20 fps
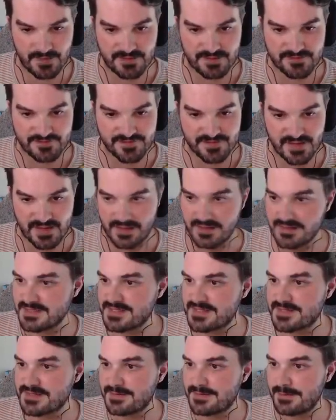In
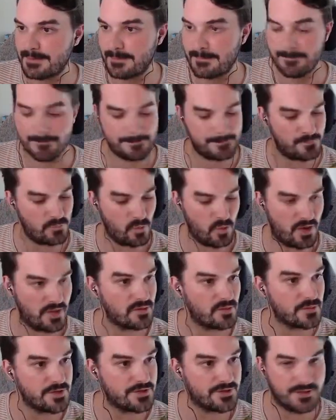fact, while
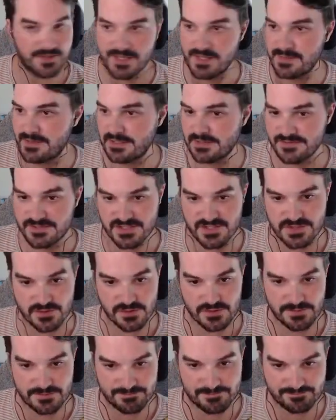we're not in the middle of a
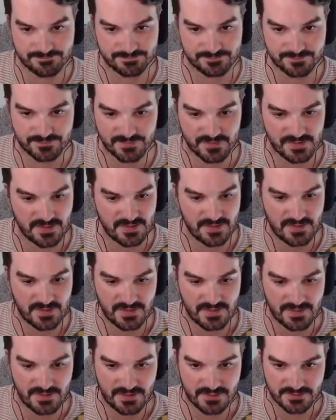storm,
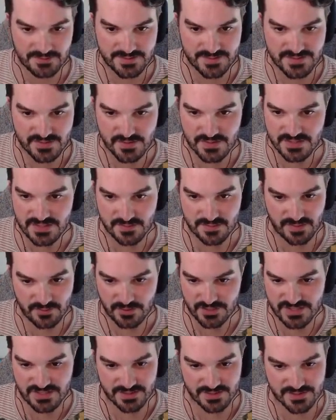let's do this a bit more
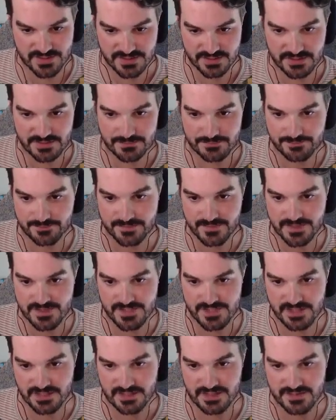intelligently. Let's
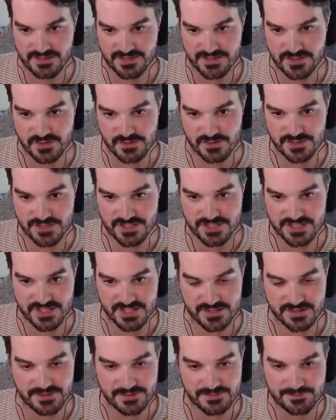check another storage
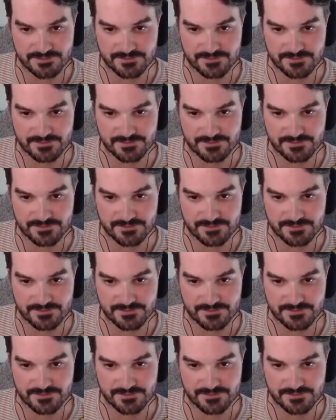here.